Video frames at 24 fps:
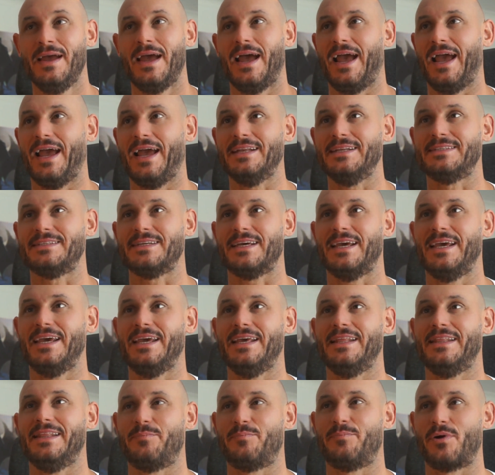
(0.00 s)
And
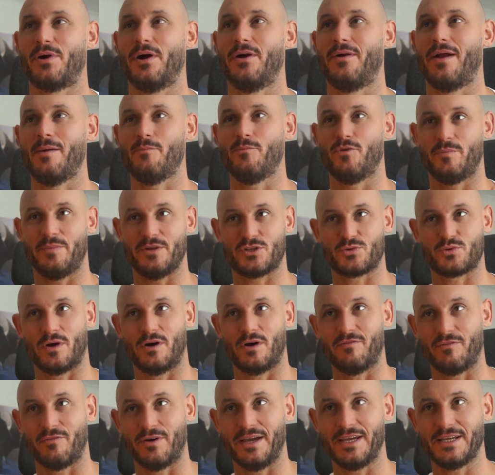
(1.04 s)
the program would be
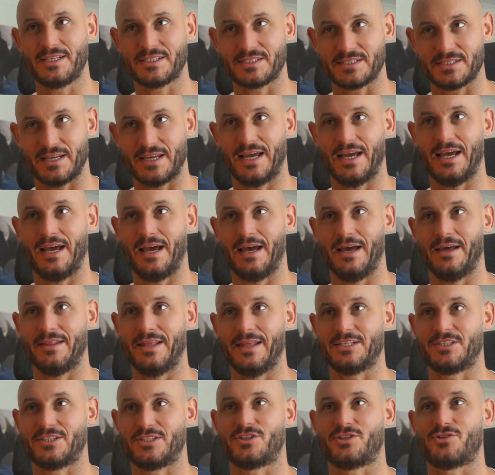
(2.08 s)
12 weeks.
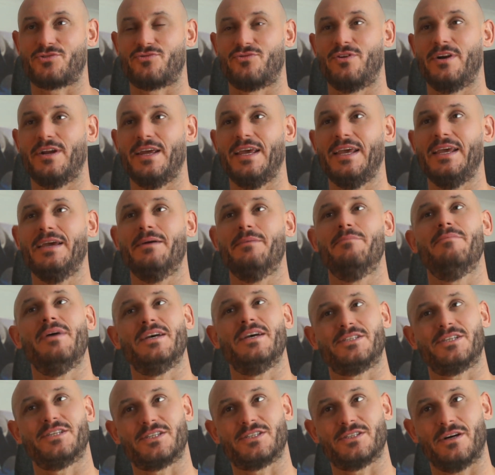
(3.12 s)
That's 3
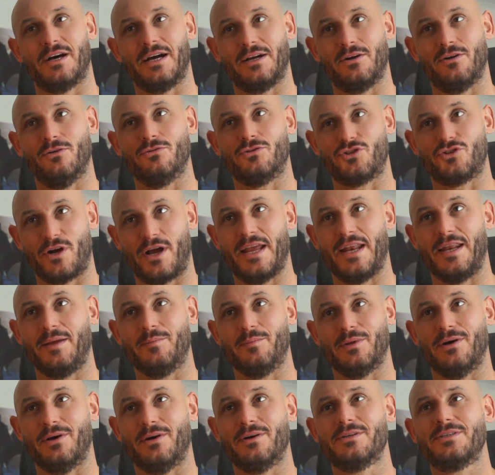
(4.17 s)
mesocycle training
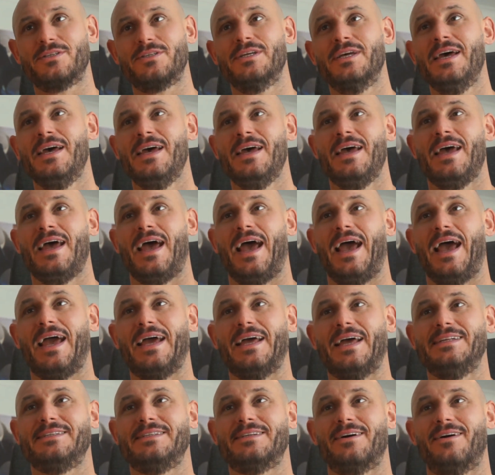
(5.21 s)
blocks.
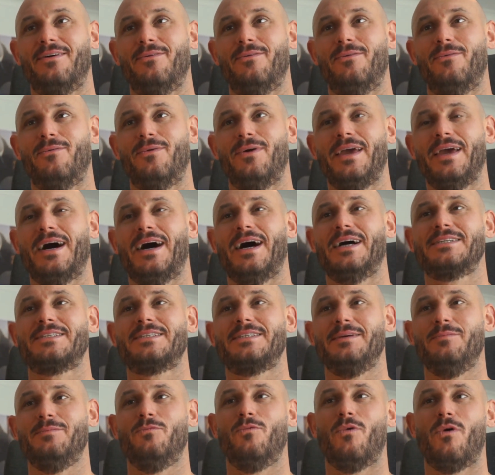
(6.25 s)
And we
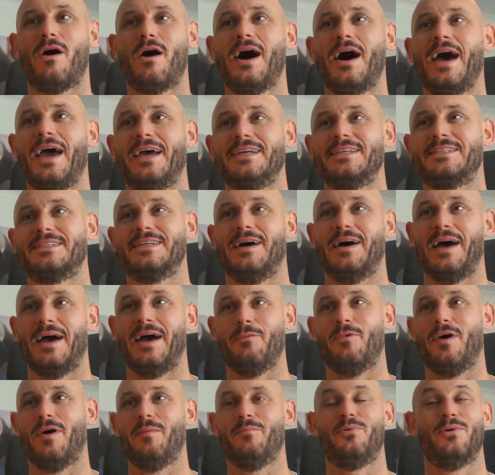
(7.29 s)
asked him why
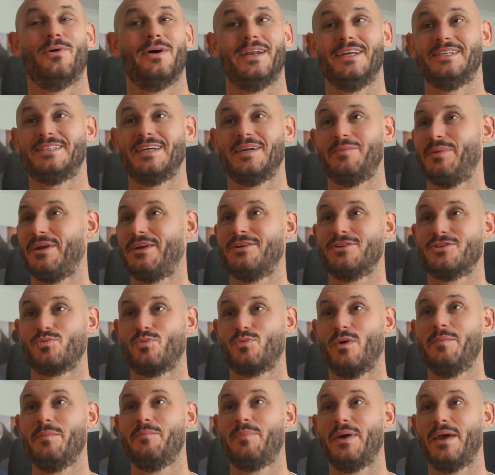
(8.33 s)
at one point. He said, because
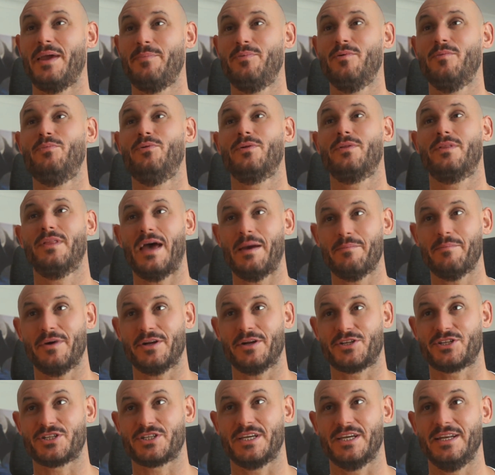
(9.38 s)
when people put that
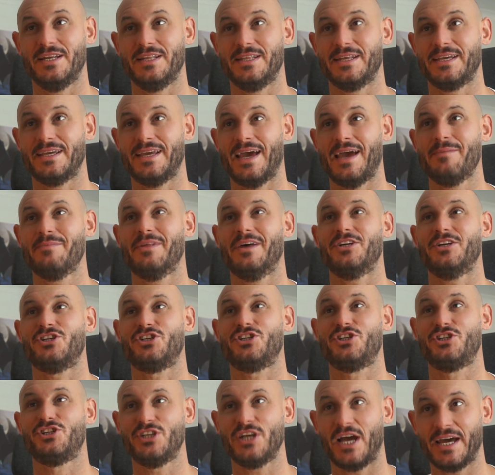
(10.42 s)
much skin in the game, they
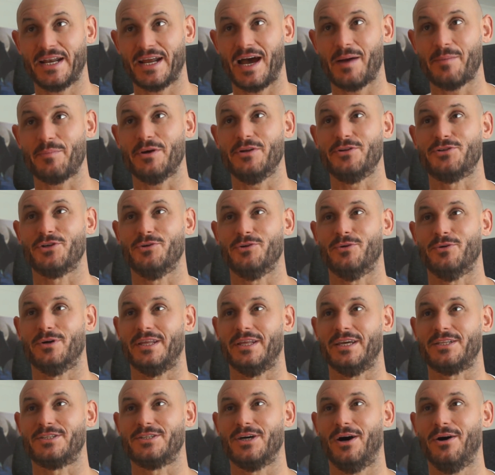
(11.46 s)
shut up and do what
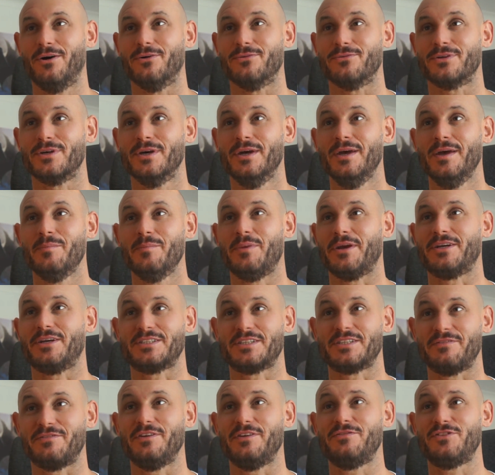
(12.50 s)
they're told. Because
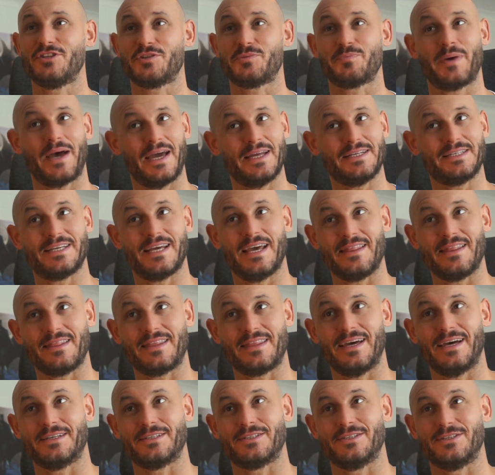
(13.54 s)
if you've just paid
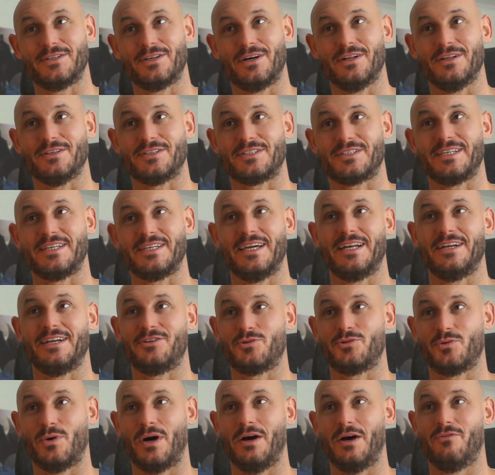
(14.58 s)
$10,000 to get
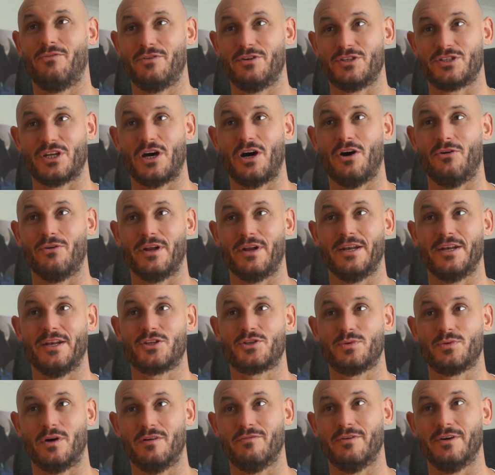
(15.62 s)
a result in a
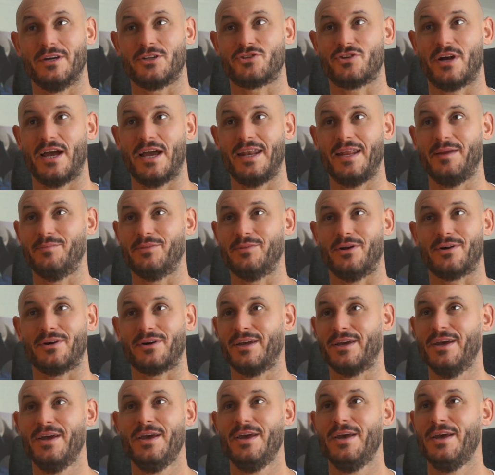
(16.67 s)
12-week training block,
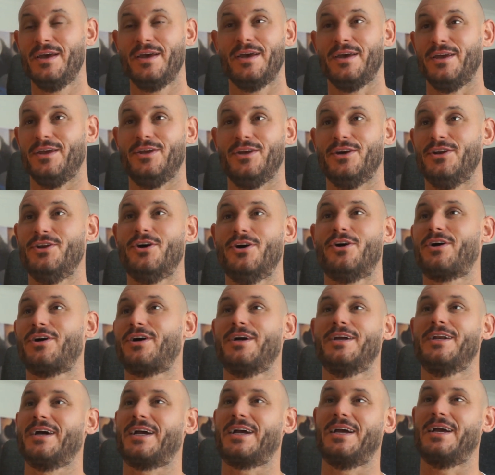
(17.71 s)
you're not
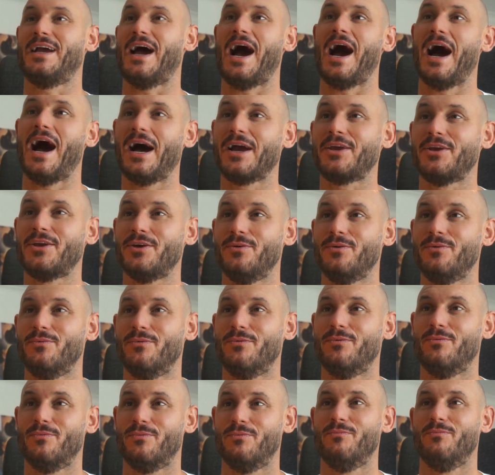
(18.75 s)
going to argue
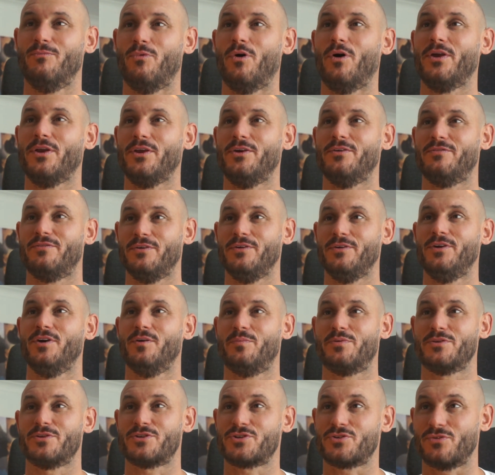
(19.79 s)
what you're
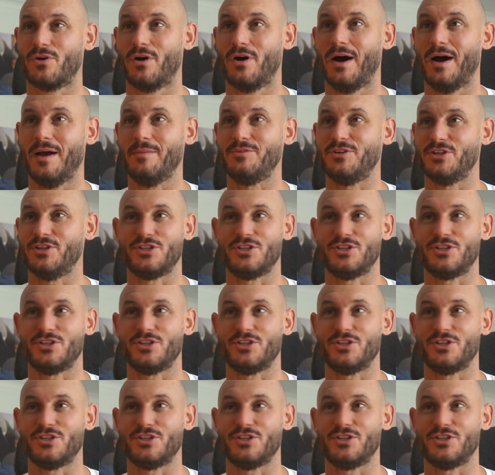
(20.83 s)
prescribed.